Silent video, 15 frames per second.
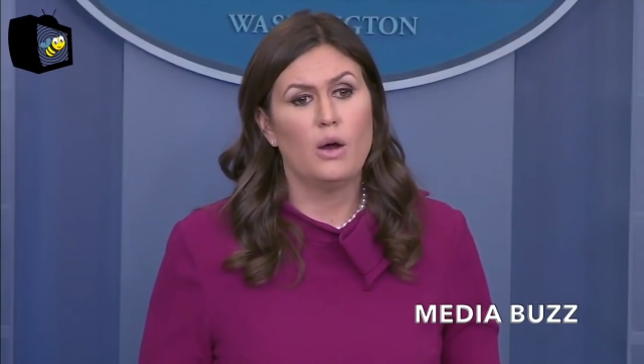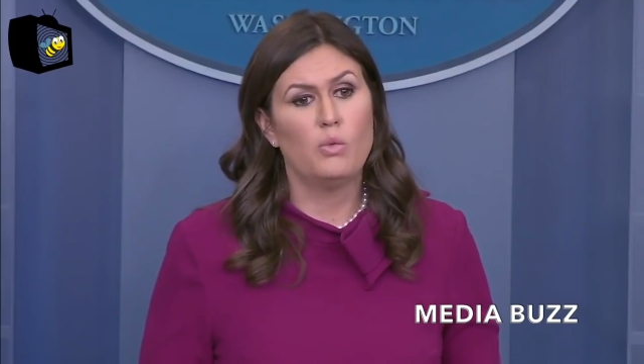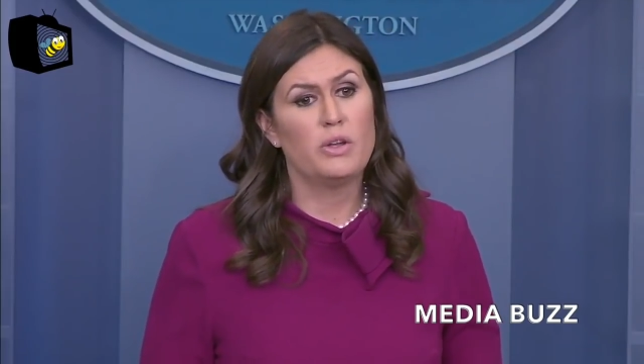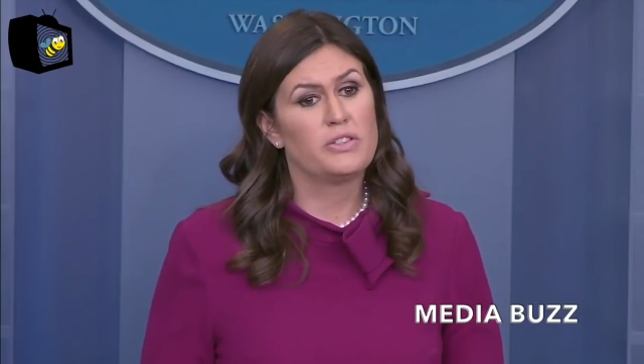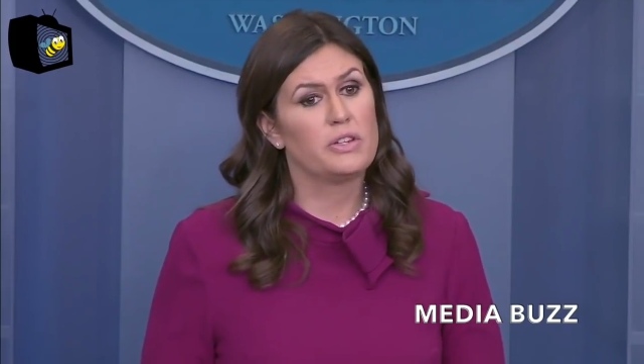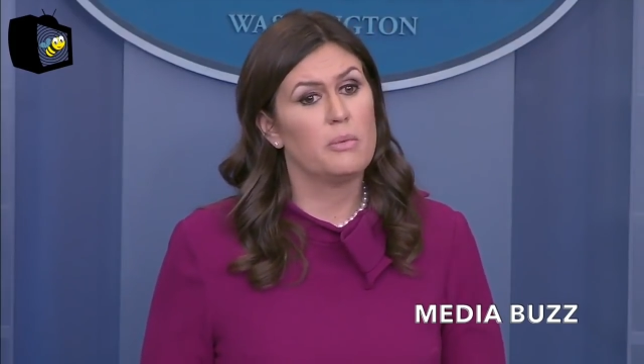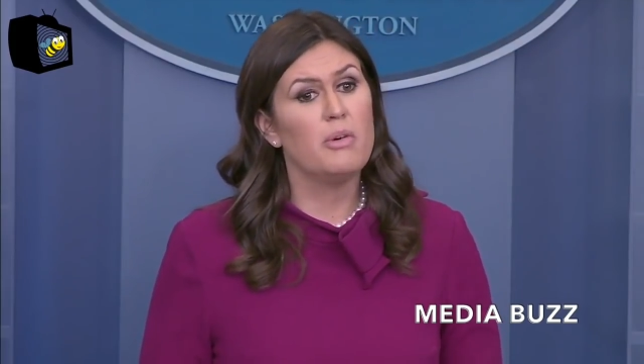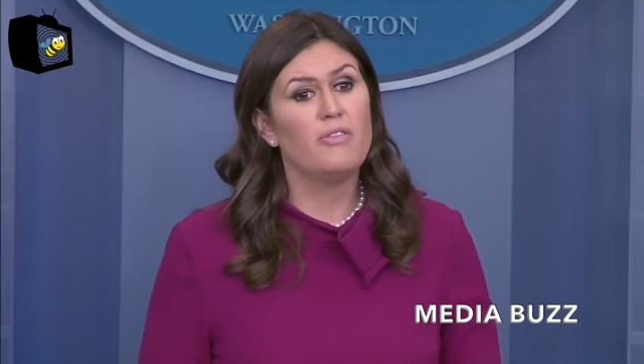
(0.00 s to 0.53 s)

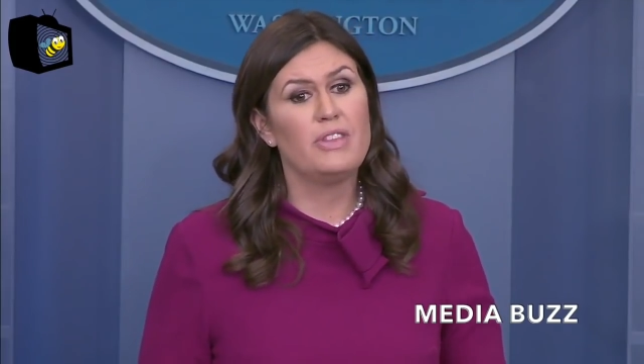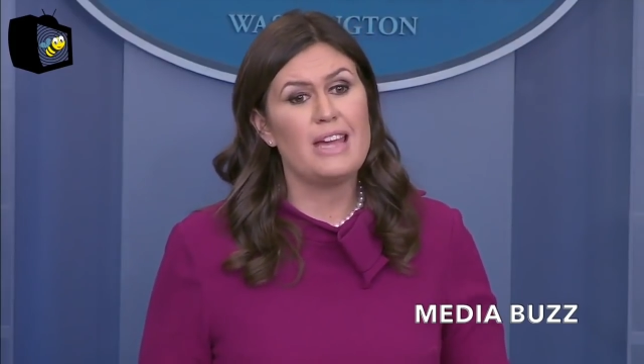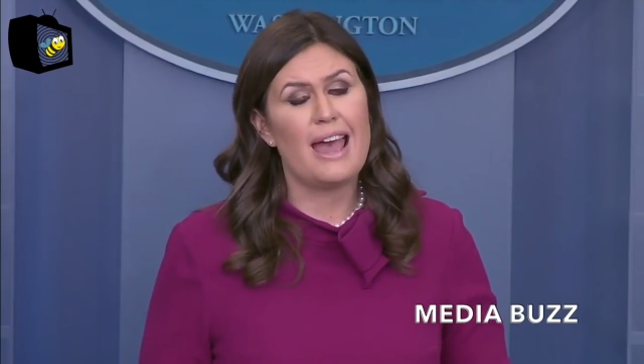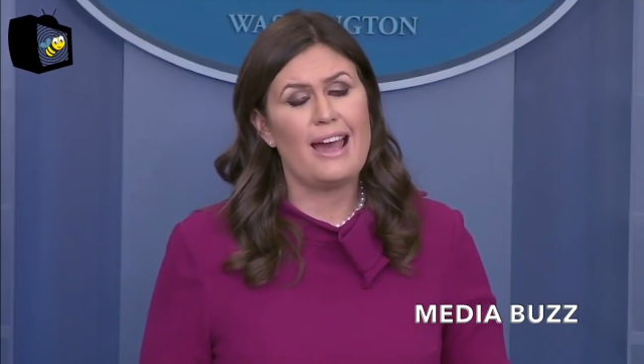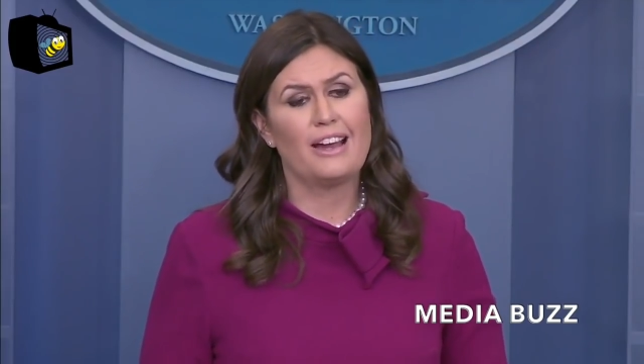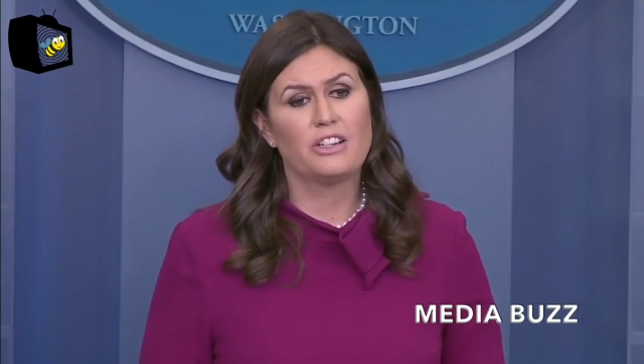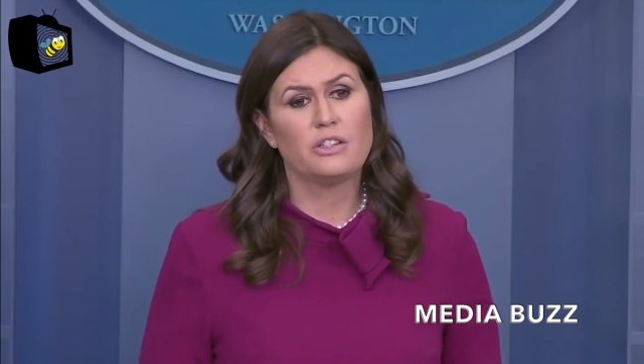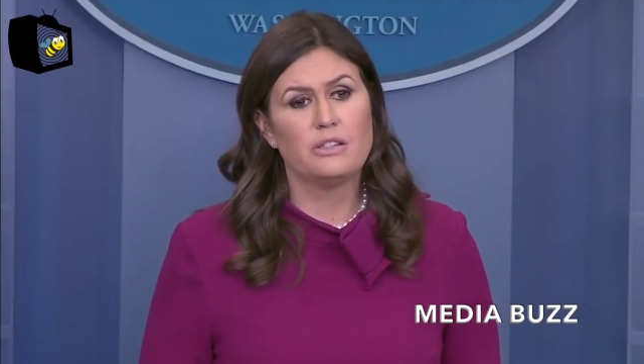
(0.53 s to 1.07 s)
with some of the
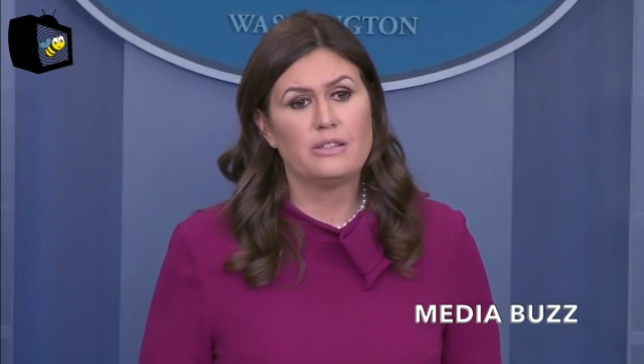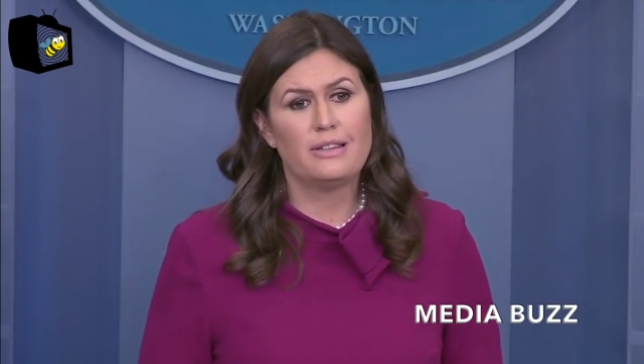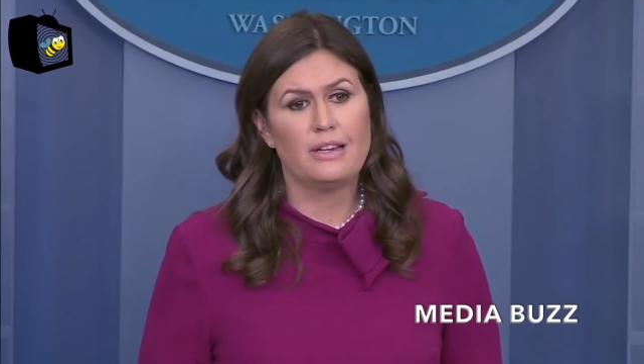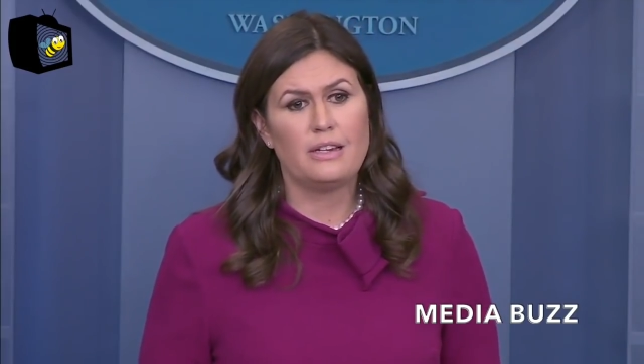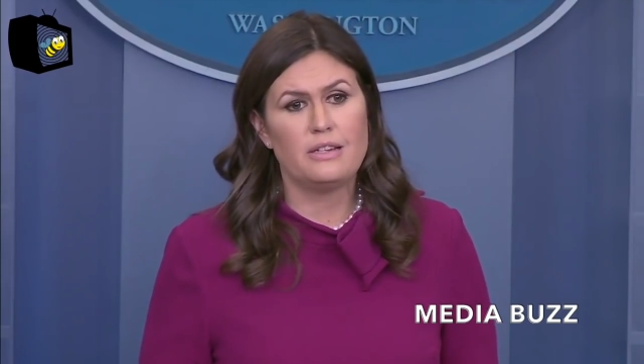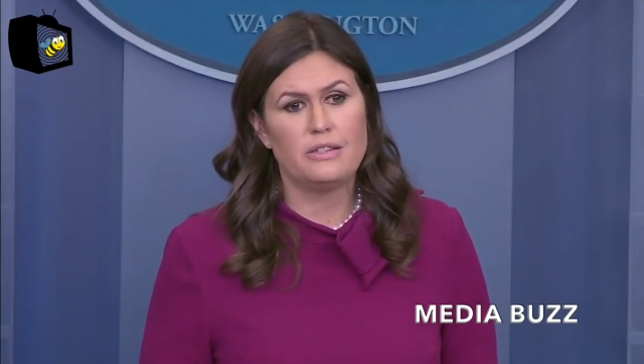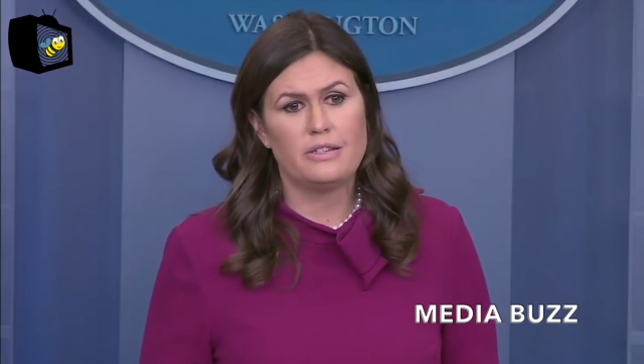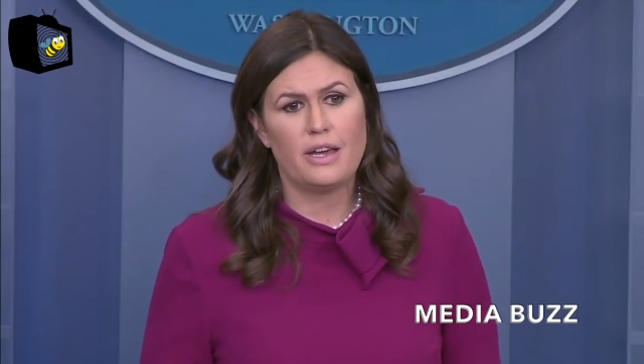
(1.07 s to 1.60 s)
actions
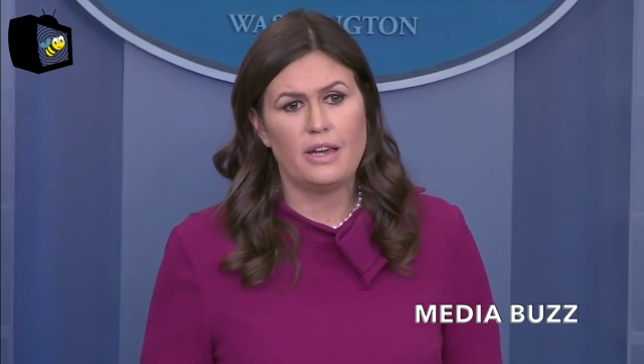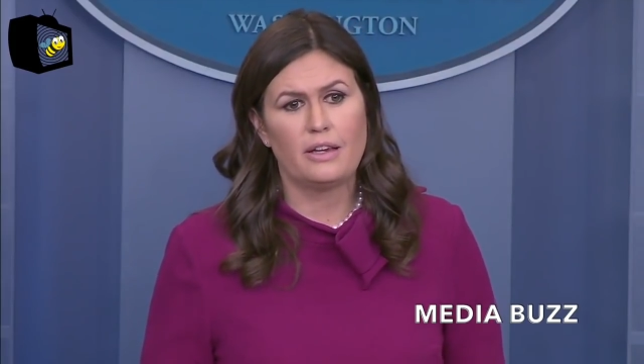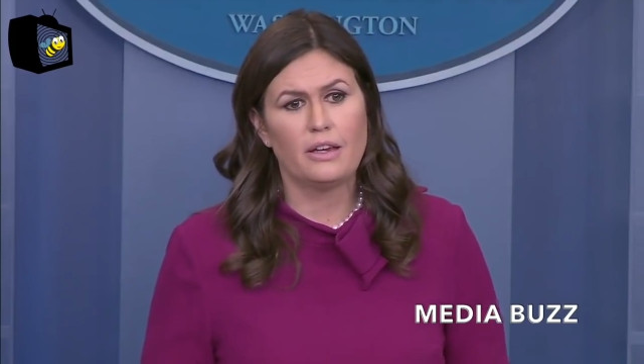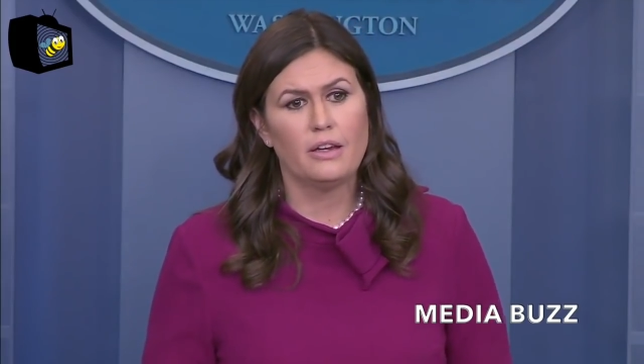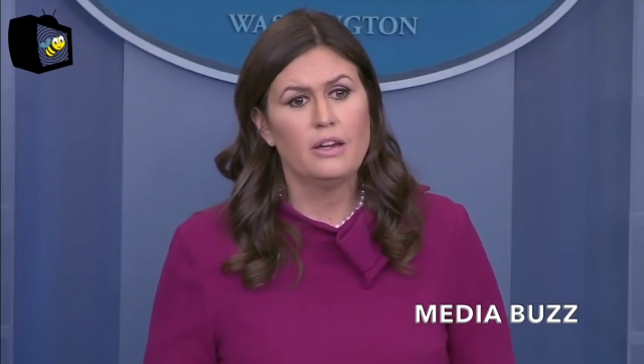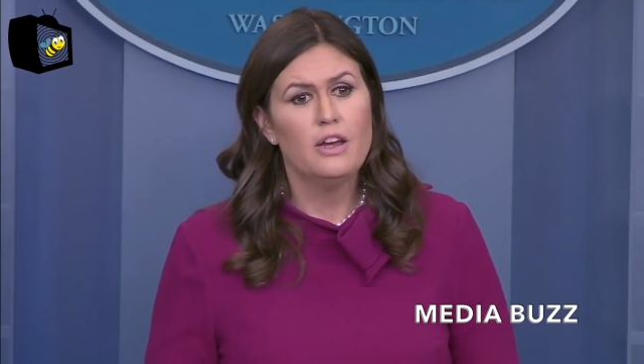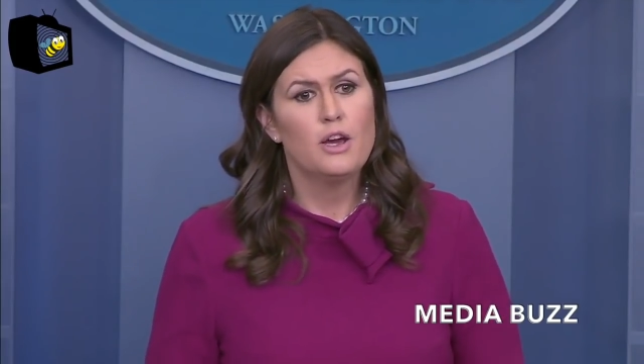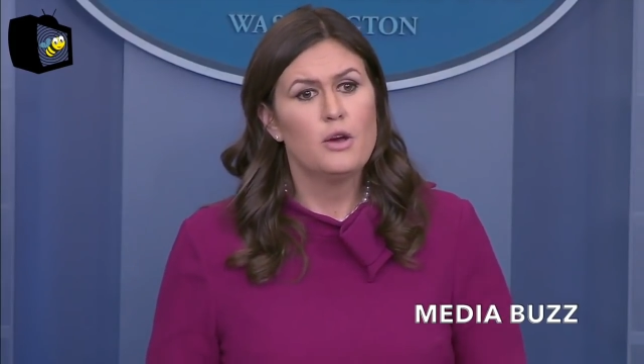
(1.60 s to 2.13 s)
that he's taken.